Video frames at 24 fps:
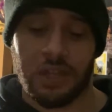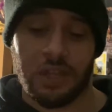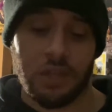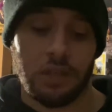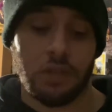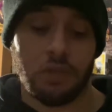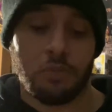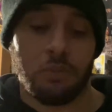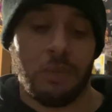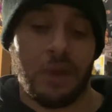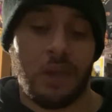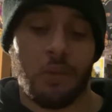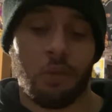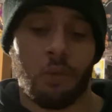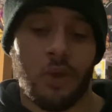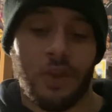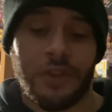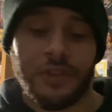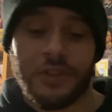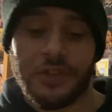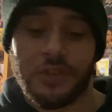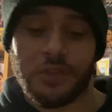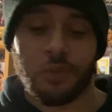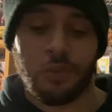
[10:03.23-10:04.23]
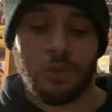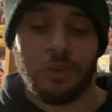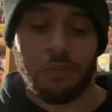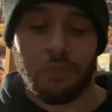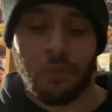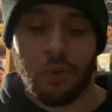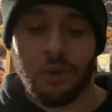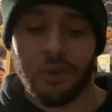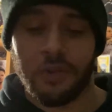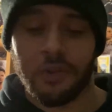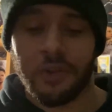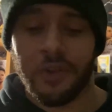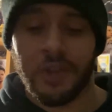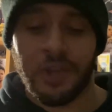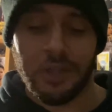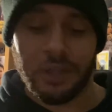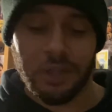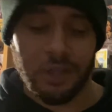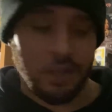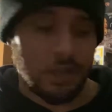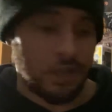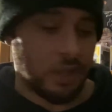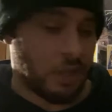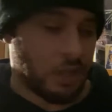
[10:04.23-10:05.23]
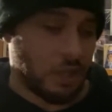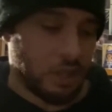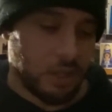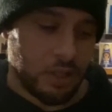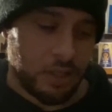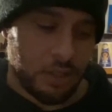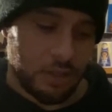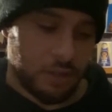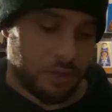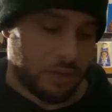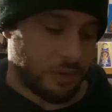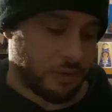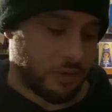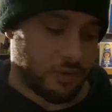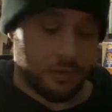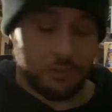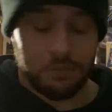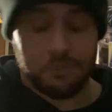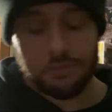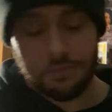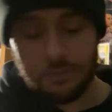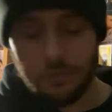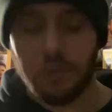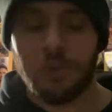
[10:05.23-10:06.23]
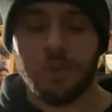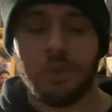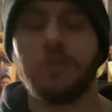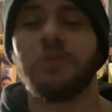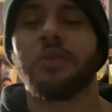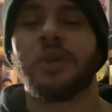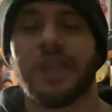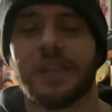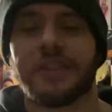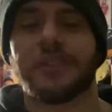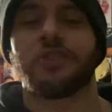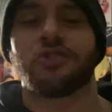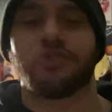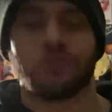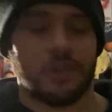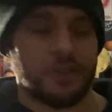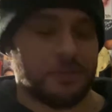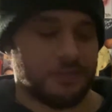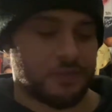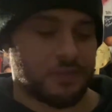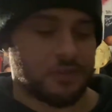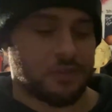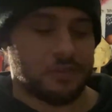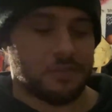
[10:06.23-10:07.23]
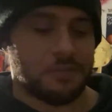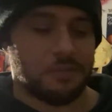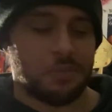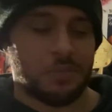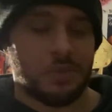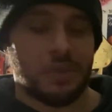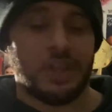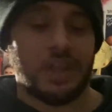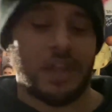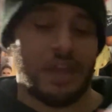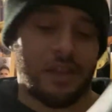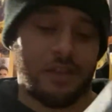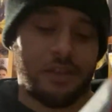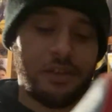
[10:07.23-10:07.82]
you might want this one more than you get the drift. But yeah,